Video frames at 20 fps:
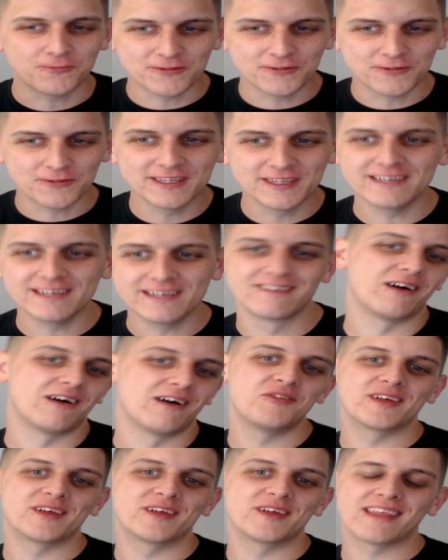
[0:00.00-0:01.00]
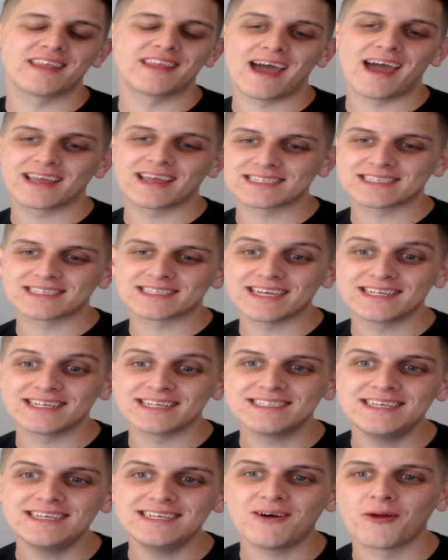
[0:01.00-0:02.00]
really loving that, because I get to
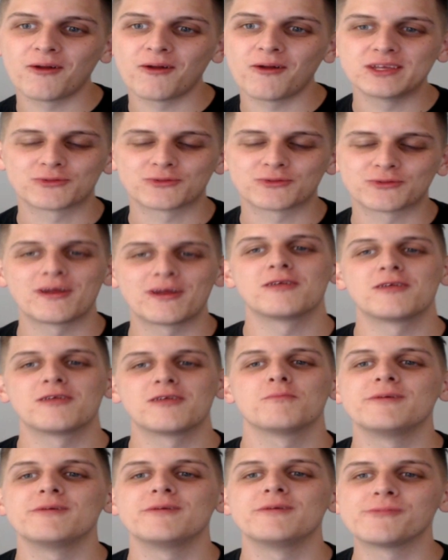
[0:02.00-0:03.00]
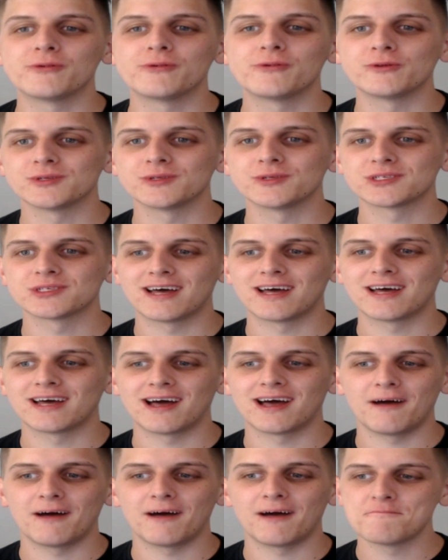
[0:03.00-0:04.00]
see all these random people's
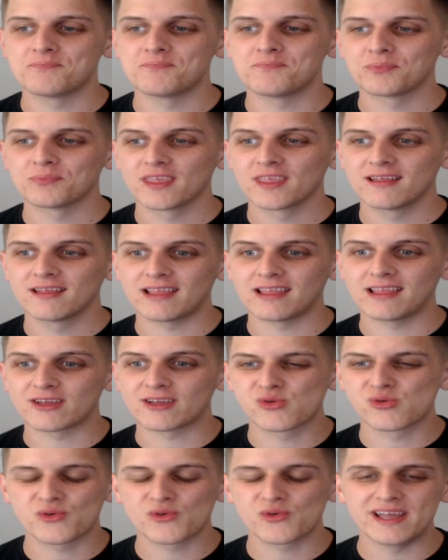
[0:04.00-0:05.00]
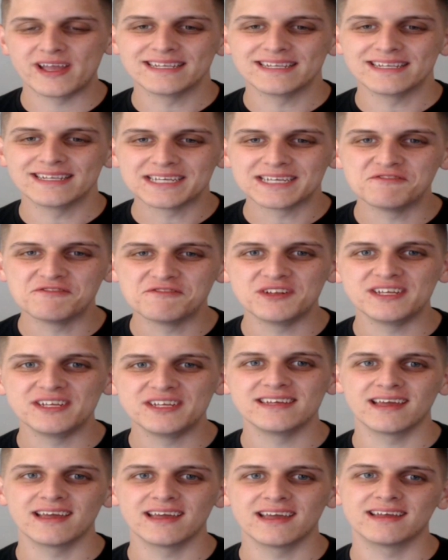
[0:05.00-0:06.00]
like
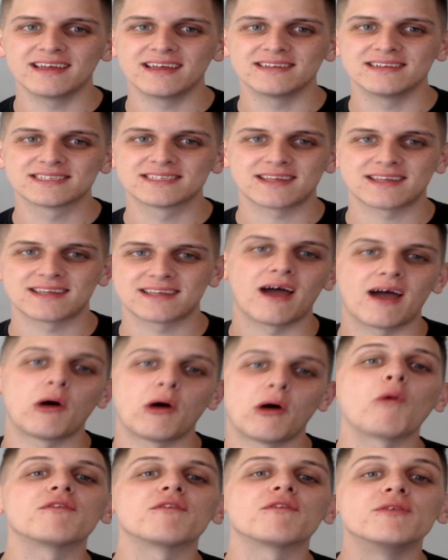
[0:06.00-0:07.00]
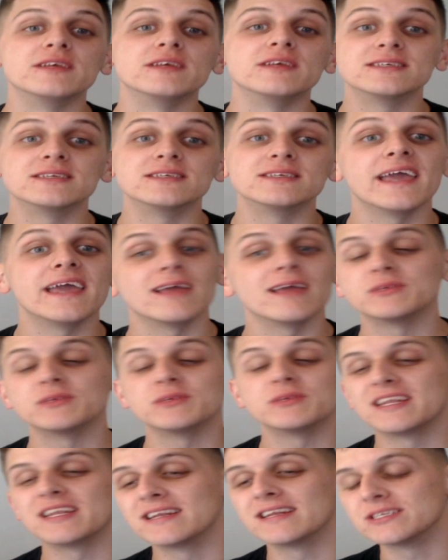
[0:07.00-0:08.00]
creativity and style for these games,
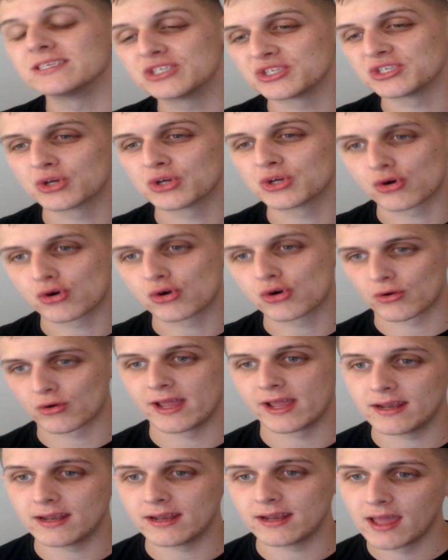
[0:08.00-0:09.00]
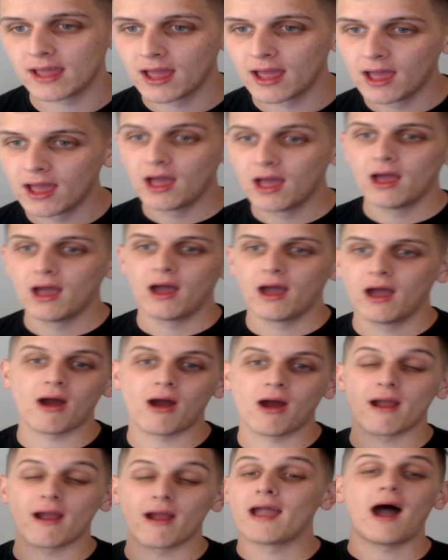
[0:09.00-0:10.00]
and it is just great.
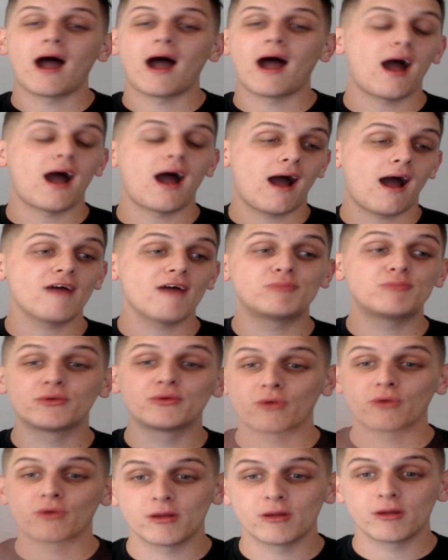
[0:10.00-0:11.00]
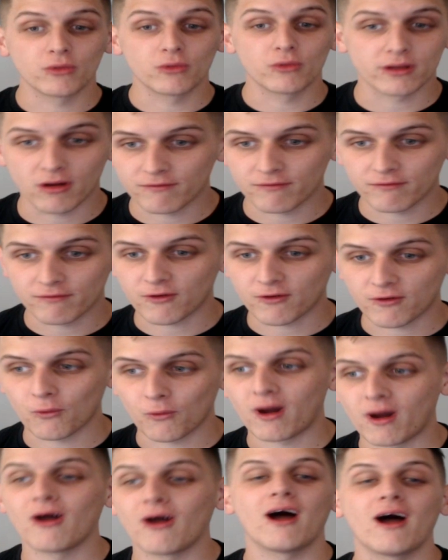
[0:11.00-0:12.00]
Alright, I've been rambling on for
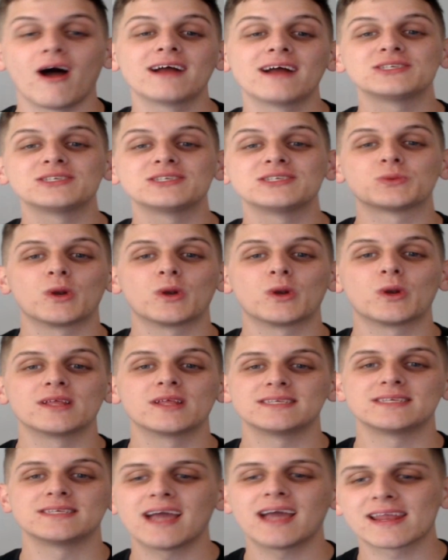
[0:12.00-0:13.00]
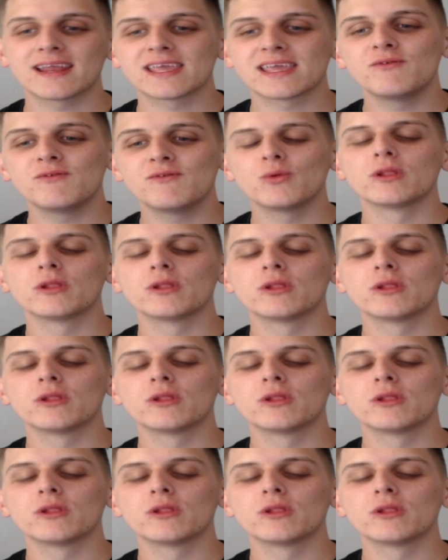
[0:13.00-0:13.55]
a while. I just wanted to kind of give you